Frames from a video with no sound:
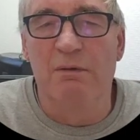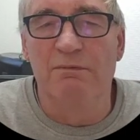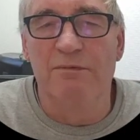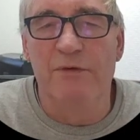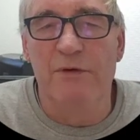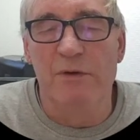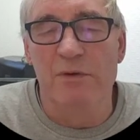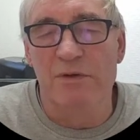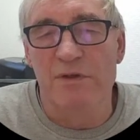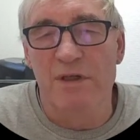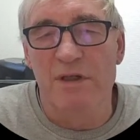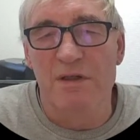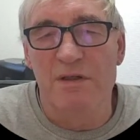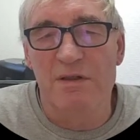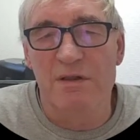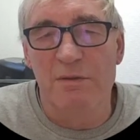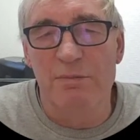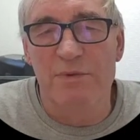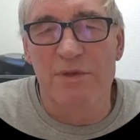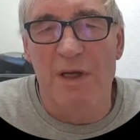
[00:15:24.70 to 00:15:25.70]
confusing
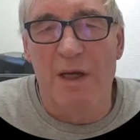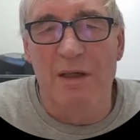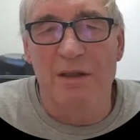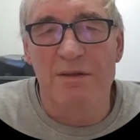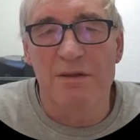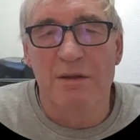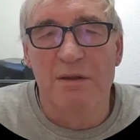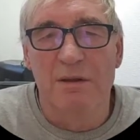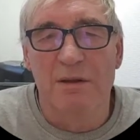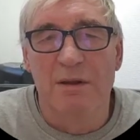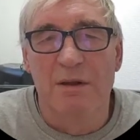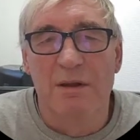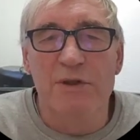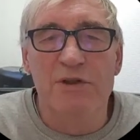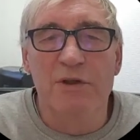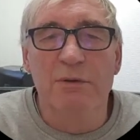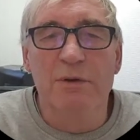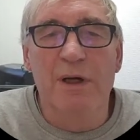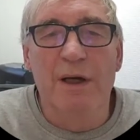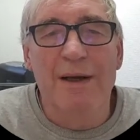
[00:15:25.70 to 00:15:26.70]
subject,
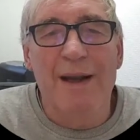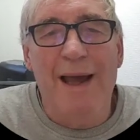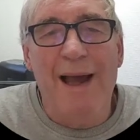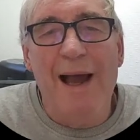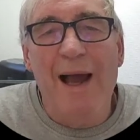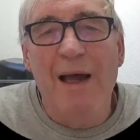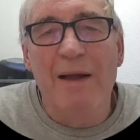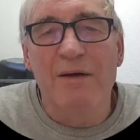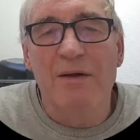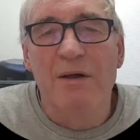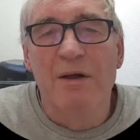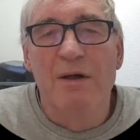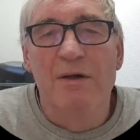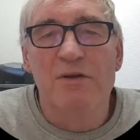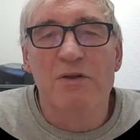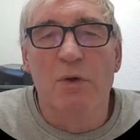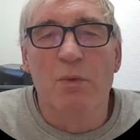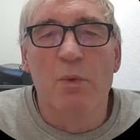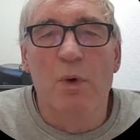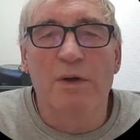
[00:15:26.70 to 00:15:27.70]
which you can add
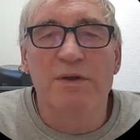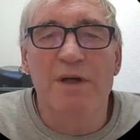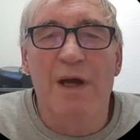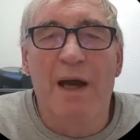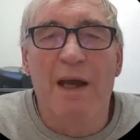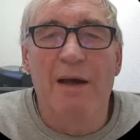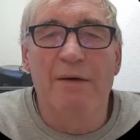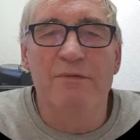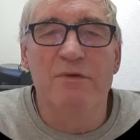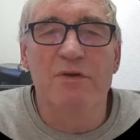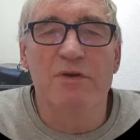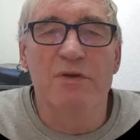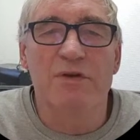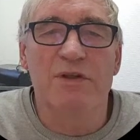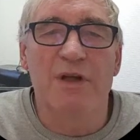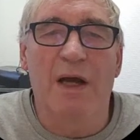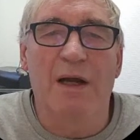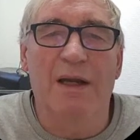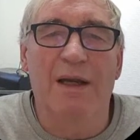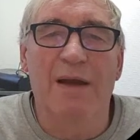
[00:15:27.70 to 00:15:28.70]
to what I have
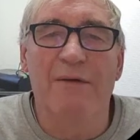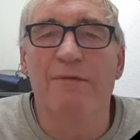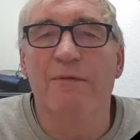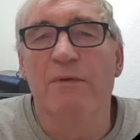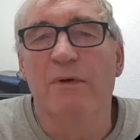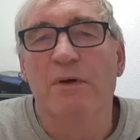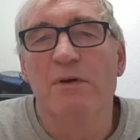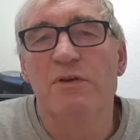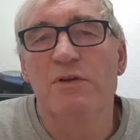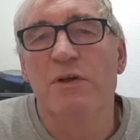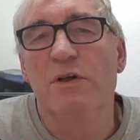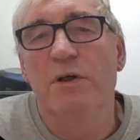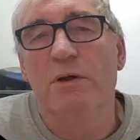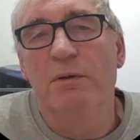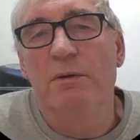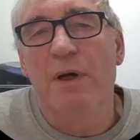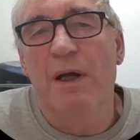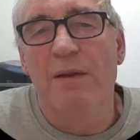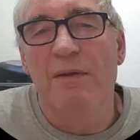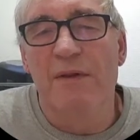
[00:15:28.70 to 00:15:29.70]
just given to
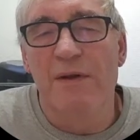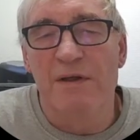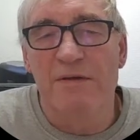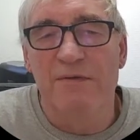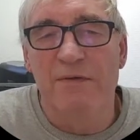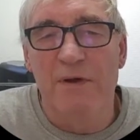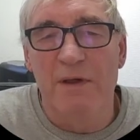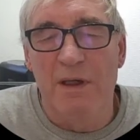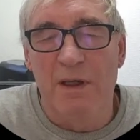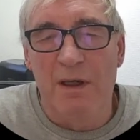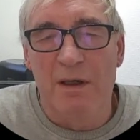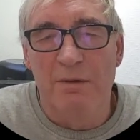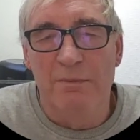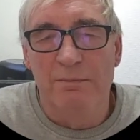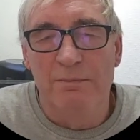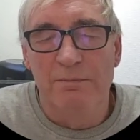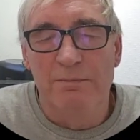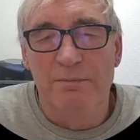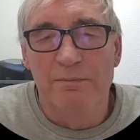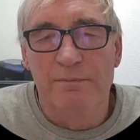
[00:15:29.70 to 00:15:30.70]
you in this video.
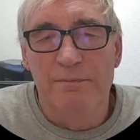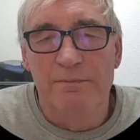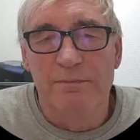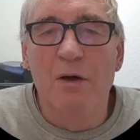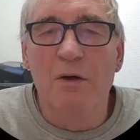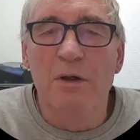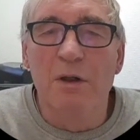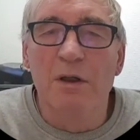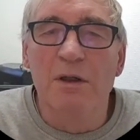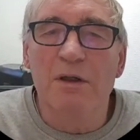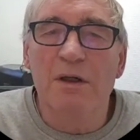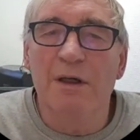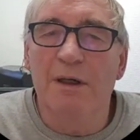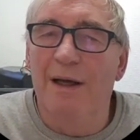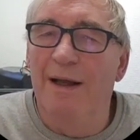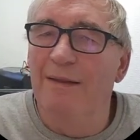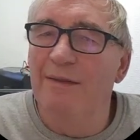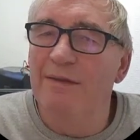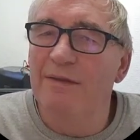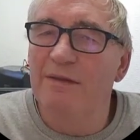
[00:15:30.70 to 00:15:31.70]
Good luck,
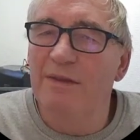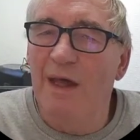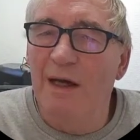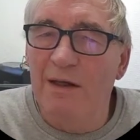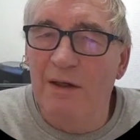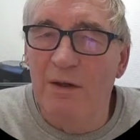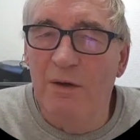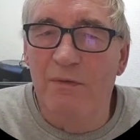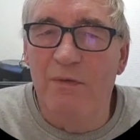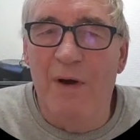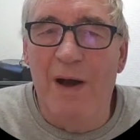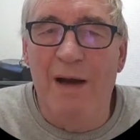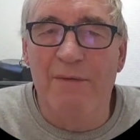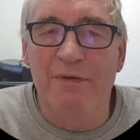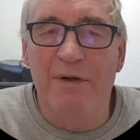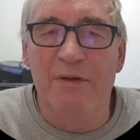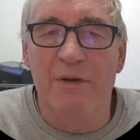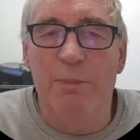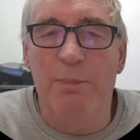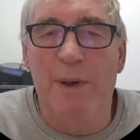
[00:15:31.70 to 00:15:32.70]
and thank you for
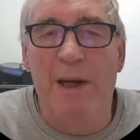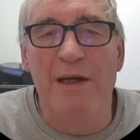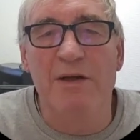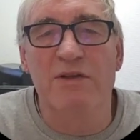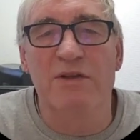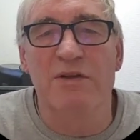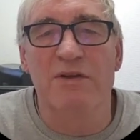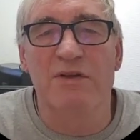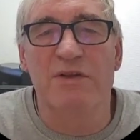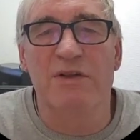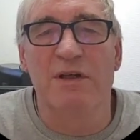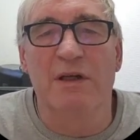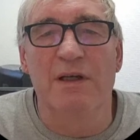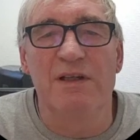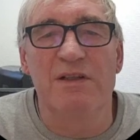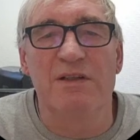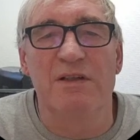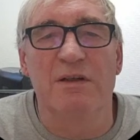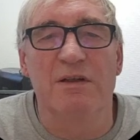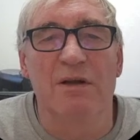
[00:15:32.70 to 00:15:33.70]
having the patience to
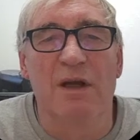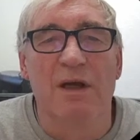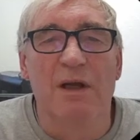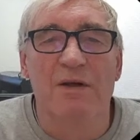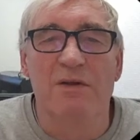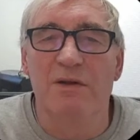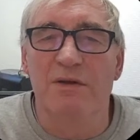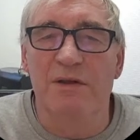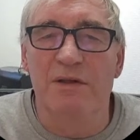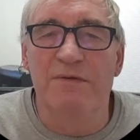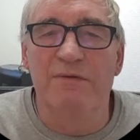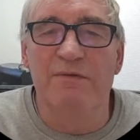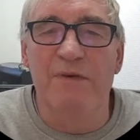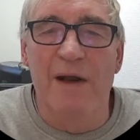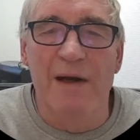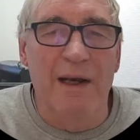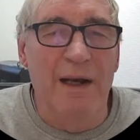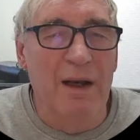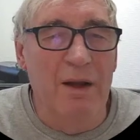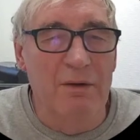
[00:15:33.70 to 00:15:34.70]
listen to this
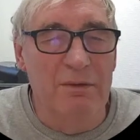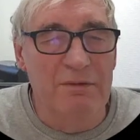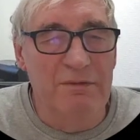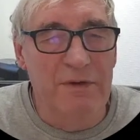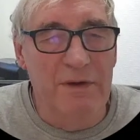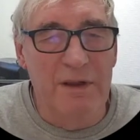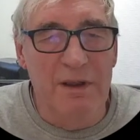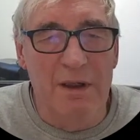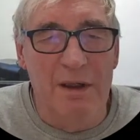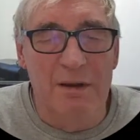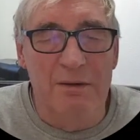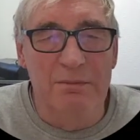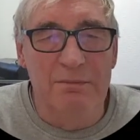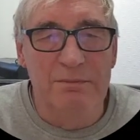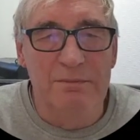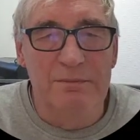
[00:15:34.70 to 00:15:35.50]
very long video.